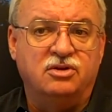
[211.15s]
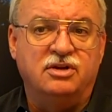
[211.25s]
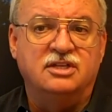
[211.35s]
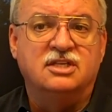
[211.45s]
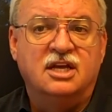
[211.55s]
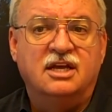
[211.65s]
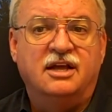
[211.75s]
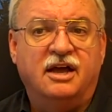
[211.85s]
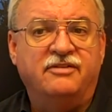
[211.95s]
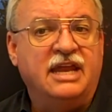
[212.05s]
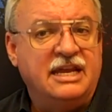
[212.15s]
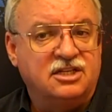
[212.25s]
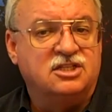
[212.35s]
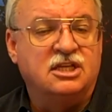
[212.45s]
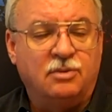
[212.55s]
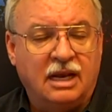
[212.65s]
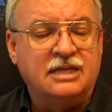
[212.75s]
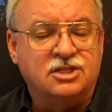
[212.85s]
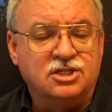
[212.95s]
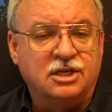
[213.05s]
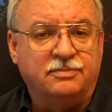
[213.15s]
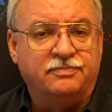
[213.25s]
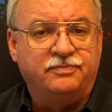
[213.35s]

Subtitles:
duties of an agency relationship.